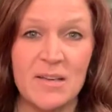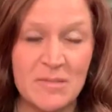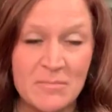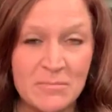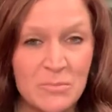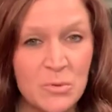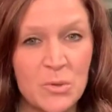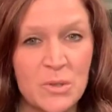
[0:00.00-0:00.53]

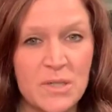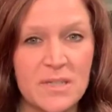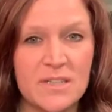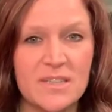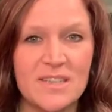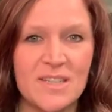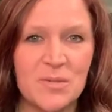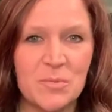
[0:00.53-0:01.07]
more
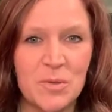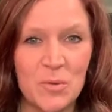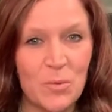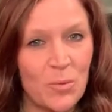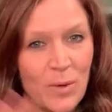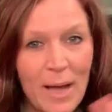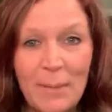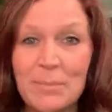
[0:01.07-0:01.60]
that would
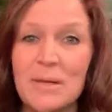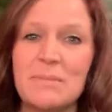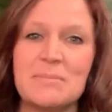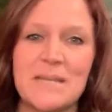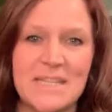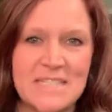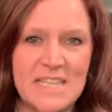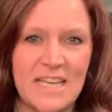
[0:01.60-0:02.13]
wrap up
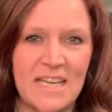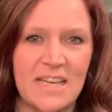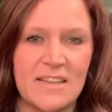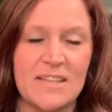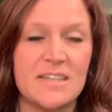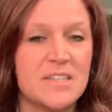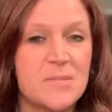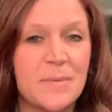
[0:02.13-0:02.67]
my day
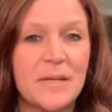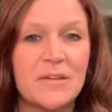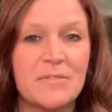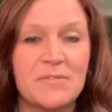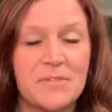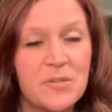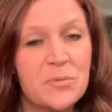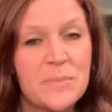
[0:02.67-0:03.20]
than to spend a
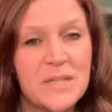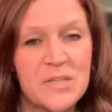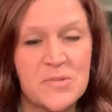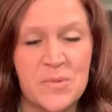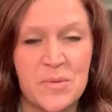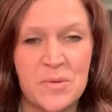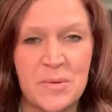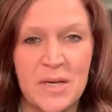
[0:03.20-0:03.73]
few minutes
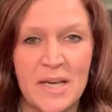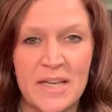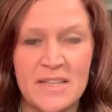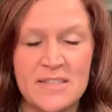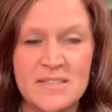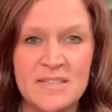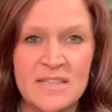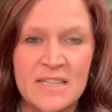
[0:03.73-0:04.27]
with you
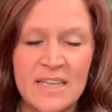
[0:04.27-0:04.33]
guys